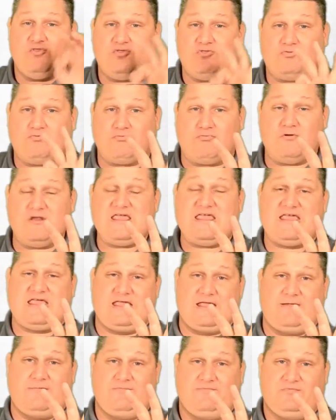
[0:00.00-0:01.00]

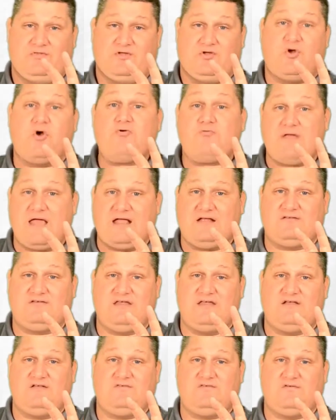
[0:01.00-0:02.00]
3 correct
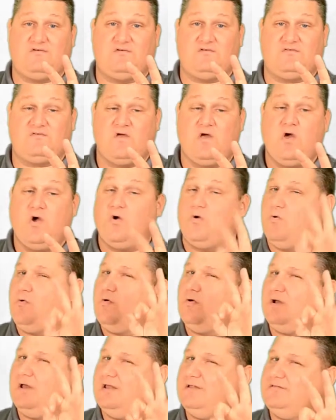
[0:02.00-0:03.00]
answers,
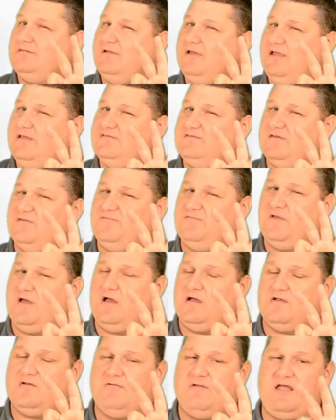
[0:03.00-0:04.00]
or at least, if
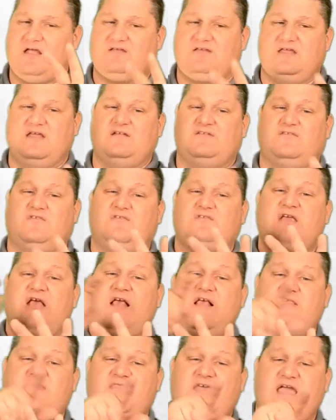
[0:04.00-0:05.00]
not correct answers,
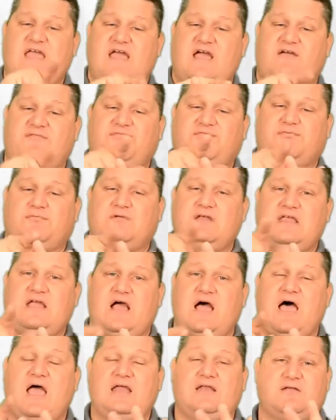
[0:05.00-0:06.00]
they have 3
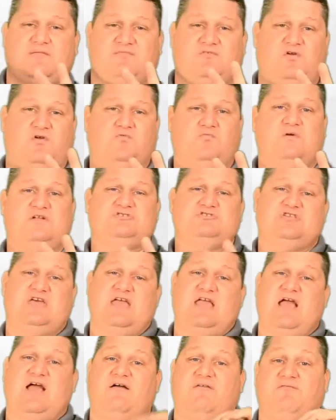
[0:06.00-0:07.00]
items on which
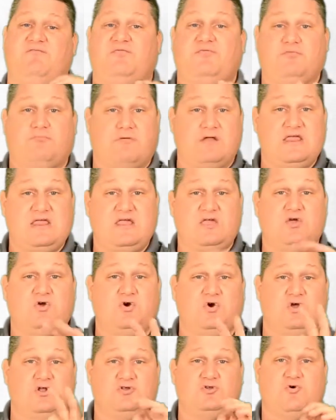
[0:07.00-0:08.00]
they have 3
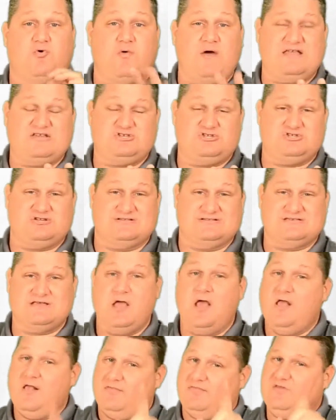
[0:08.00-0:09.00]
good questions.
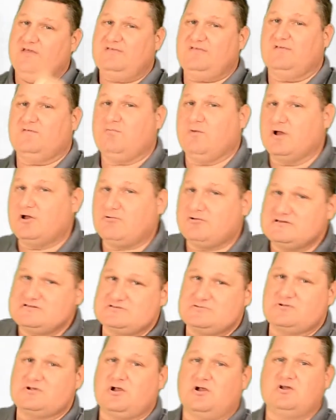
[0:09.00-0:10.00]
This is where
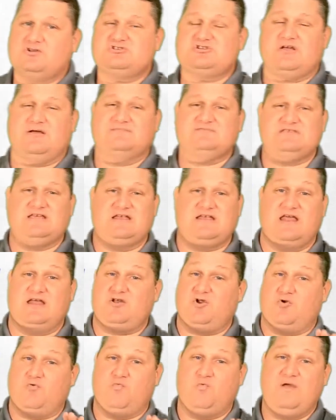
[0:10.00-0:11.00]
Crystal Kirch comes in and
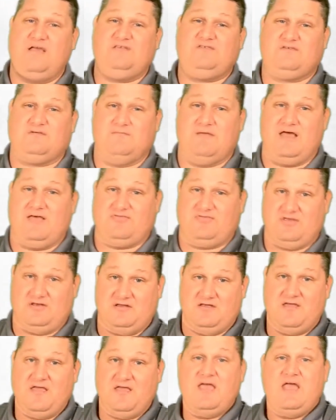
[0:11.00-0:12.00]
her whisk method,
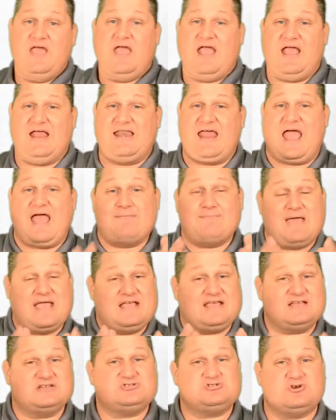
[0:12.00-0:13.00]
and
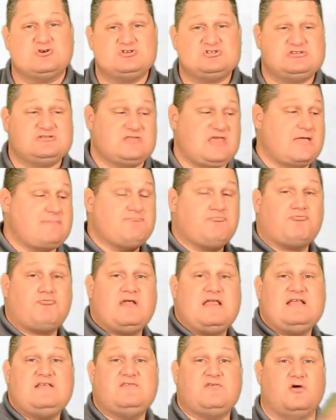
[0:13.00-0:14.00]
making sure they
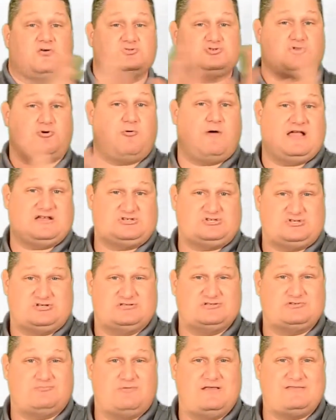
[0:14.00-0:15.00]
bring those
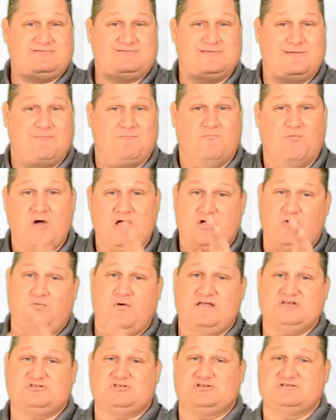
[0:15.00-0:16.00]
questions with them. What
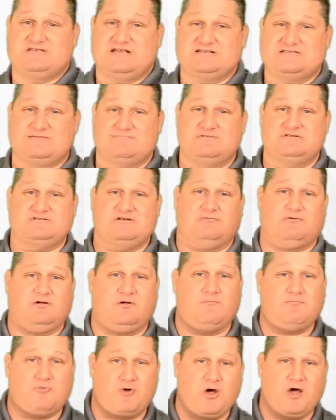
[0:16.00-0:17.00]
questions has the
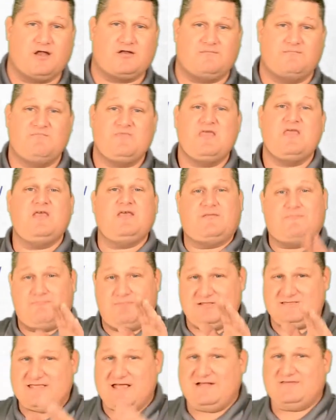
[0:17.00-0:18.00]
material brought?
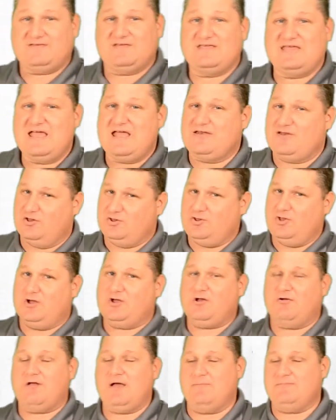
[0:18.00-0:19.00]
But that's, again, look
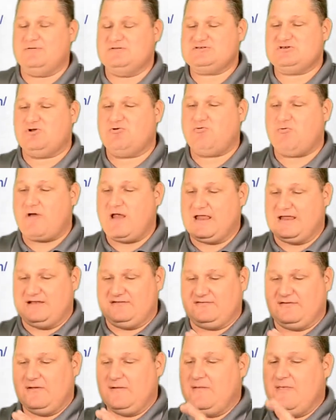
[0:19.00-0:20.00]
her up, it's
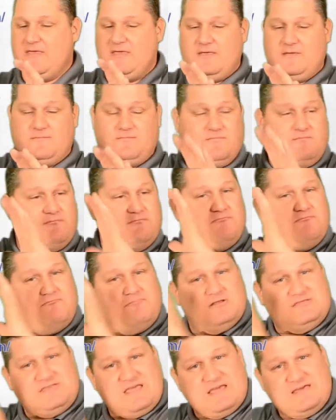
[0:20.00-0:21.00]
great.
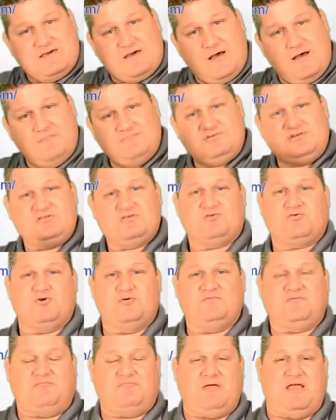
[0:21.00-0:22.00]
But they come to the
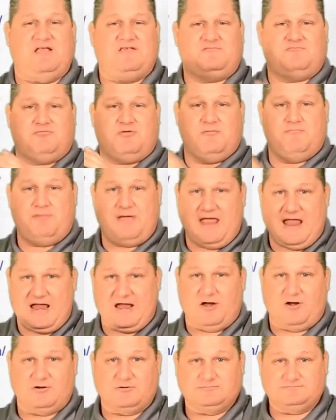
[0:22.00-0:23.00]
group space
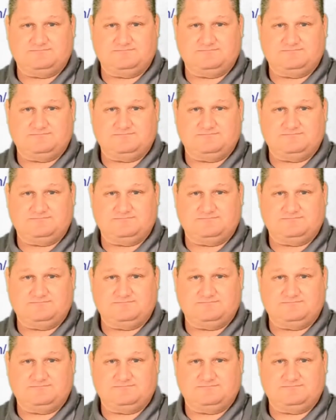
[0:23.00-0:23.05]
prepared.